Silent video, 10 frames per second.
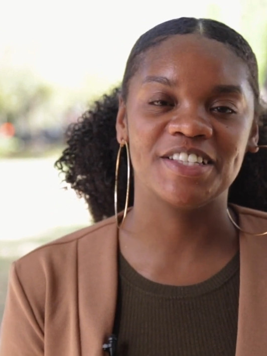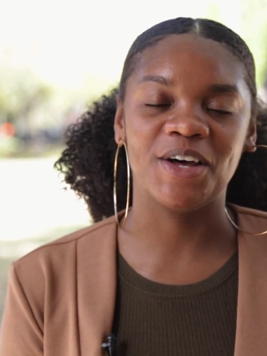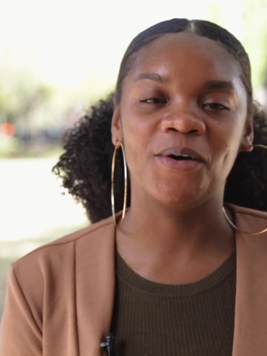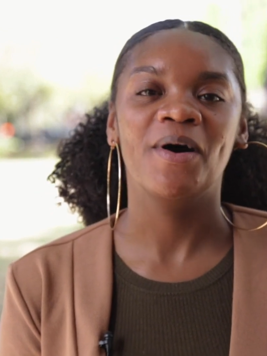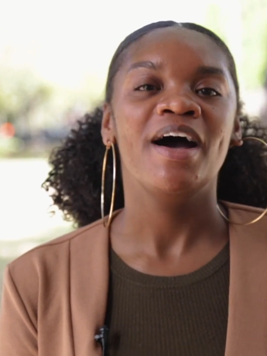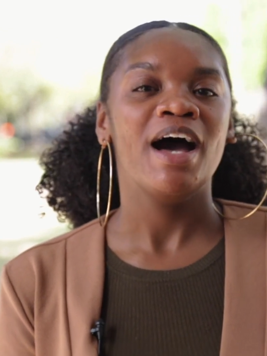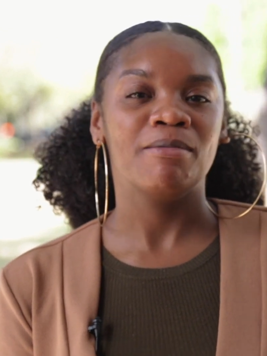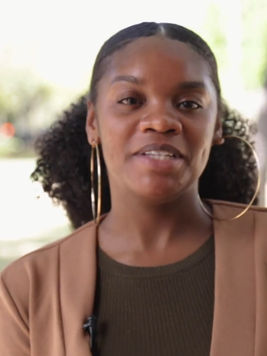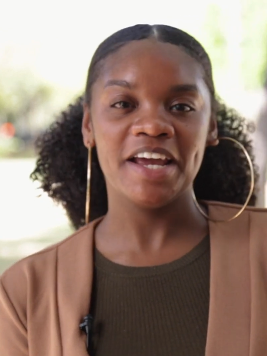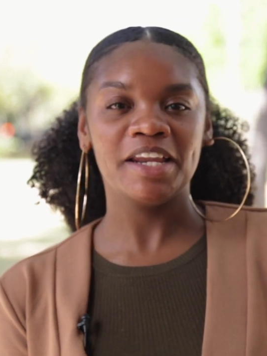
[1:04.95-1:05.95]
So
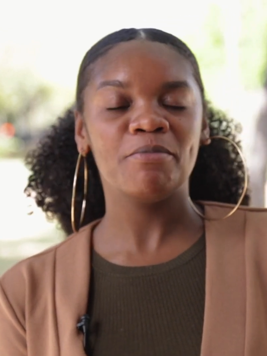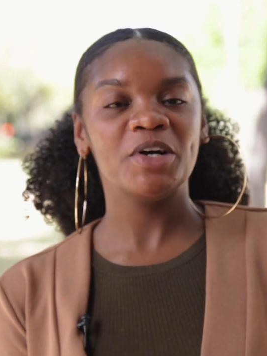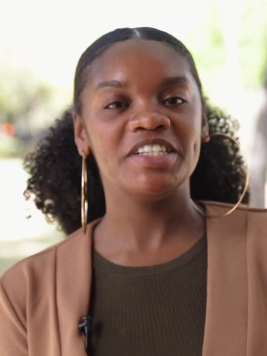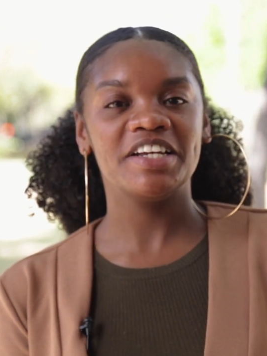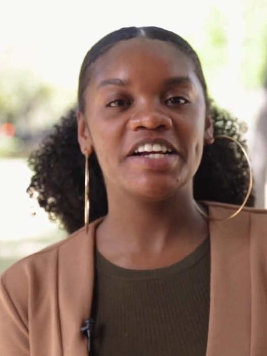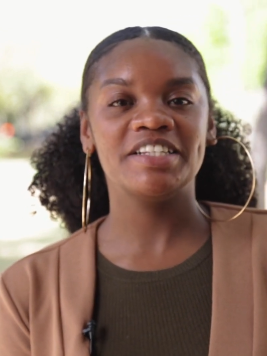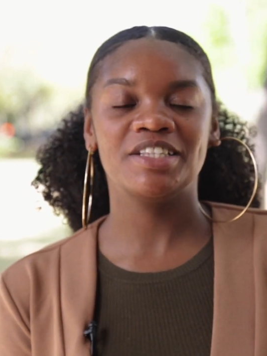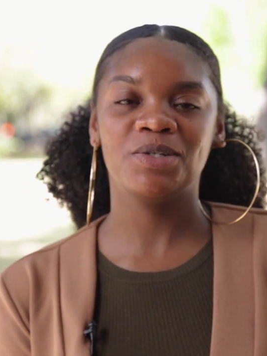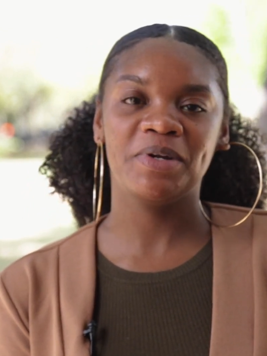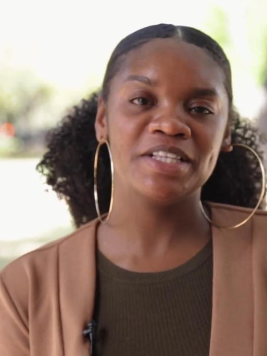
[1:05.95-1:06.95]
I'm taking it more serious in
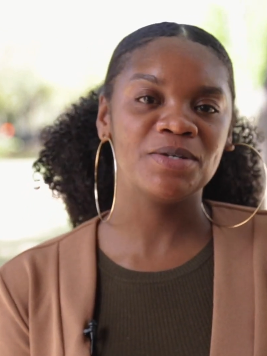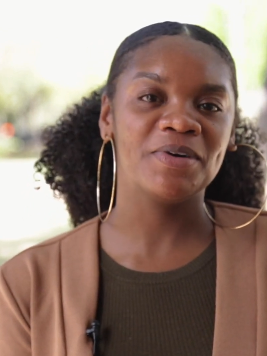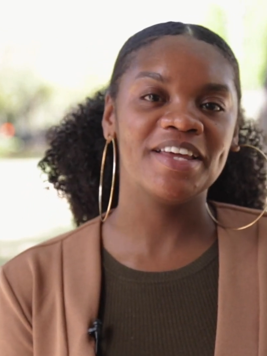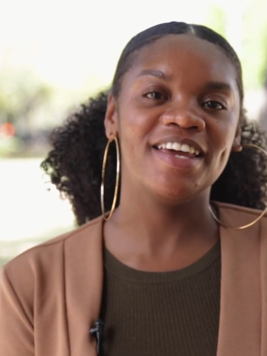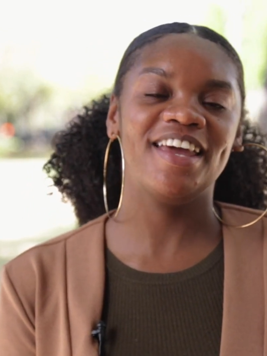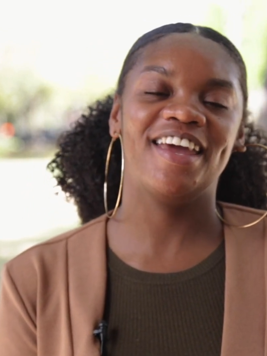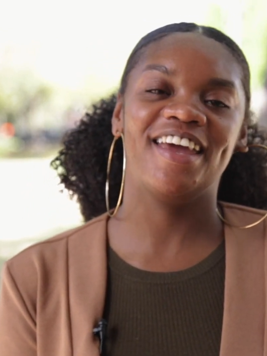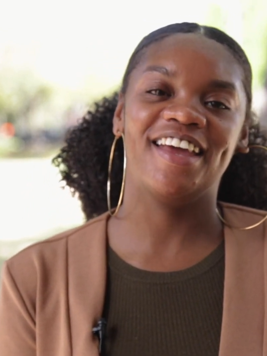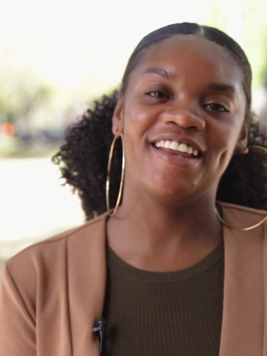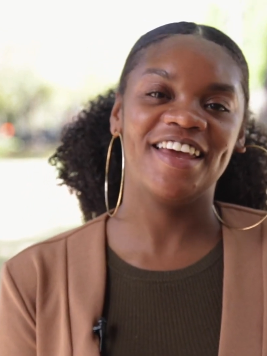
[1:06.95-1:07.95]
2020,
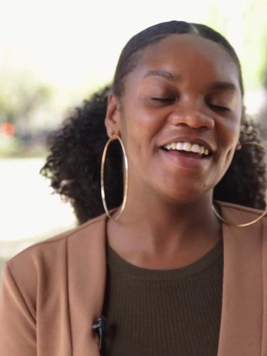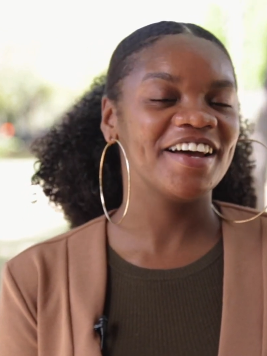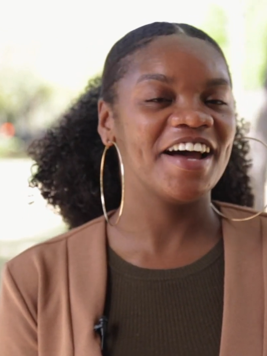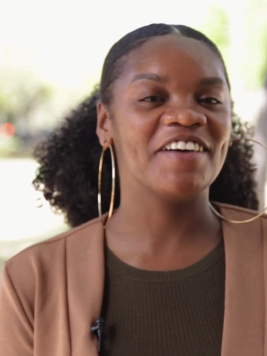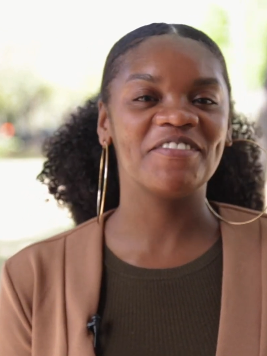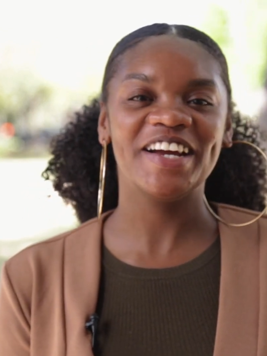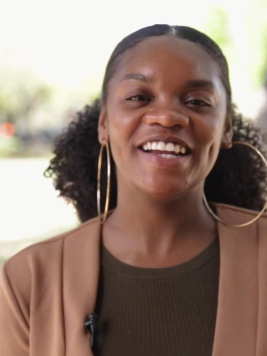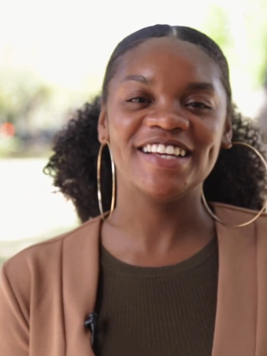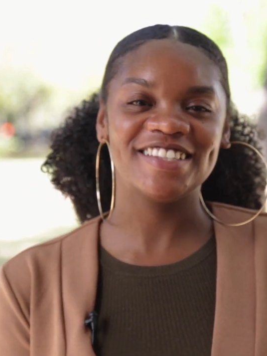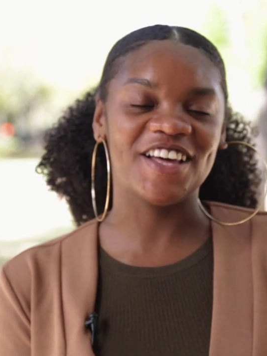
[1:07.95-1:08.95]
and yeah, I'm
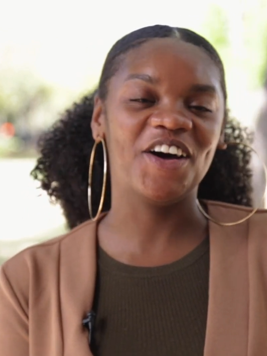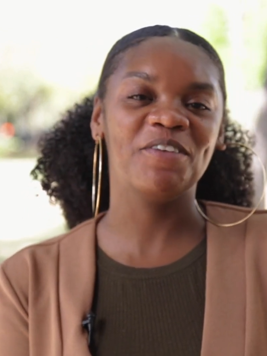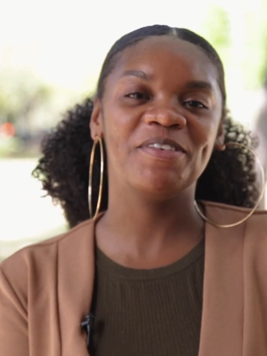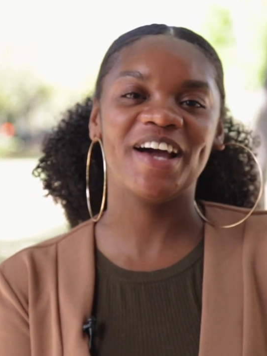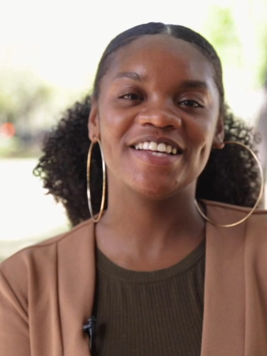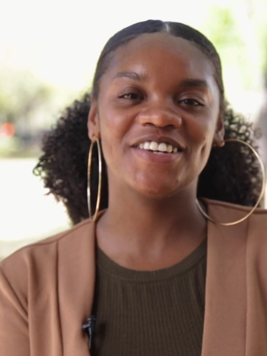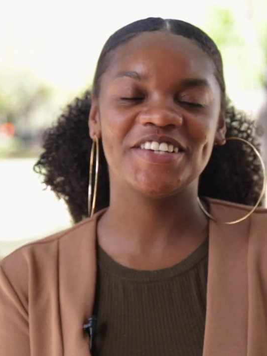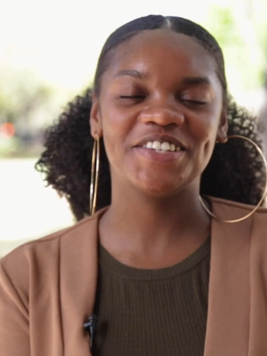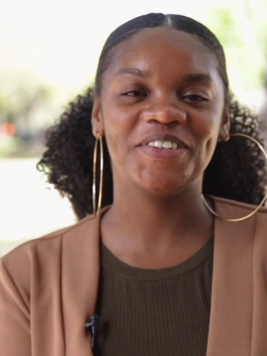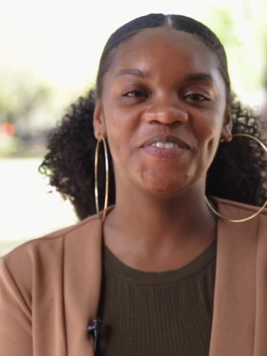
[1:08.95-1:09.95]
ready. So I hope you guys are
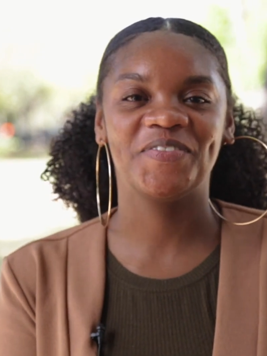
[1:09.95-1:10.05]
too.